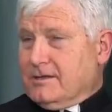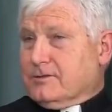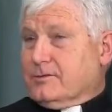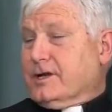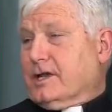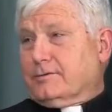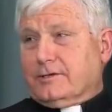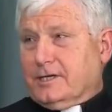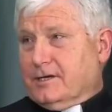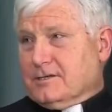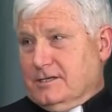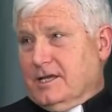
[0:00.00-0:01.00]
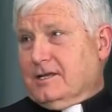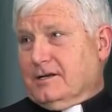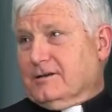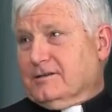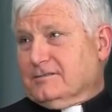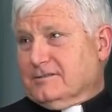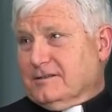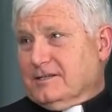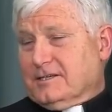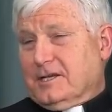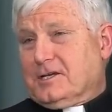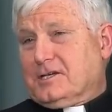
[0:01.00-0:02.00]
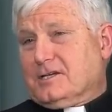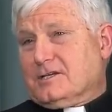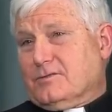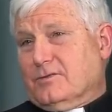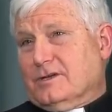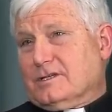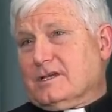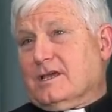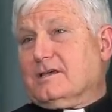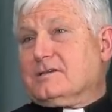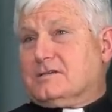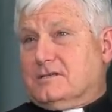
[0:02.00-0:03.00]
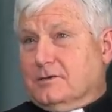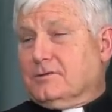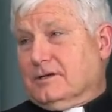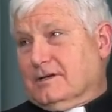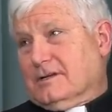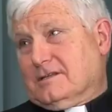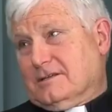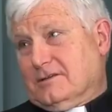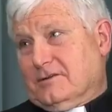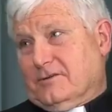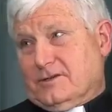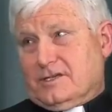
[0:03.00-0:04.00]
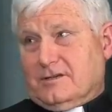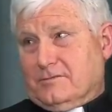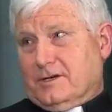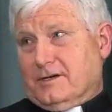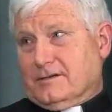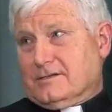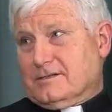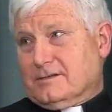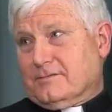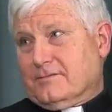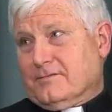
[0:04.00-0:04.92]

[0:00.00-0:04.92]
300 years later, Ignatius was a student at the University of Paris.